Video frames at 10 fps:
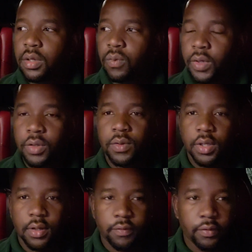When you
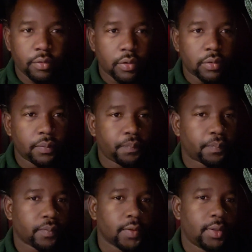get off the road,
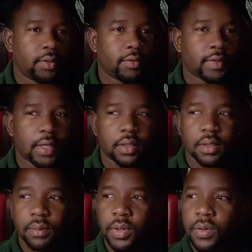and you decide to
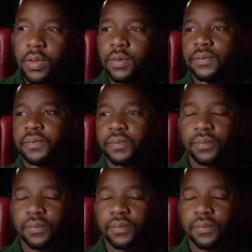come local,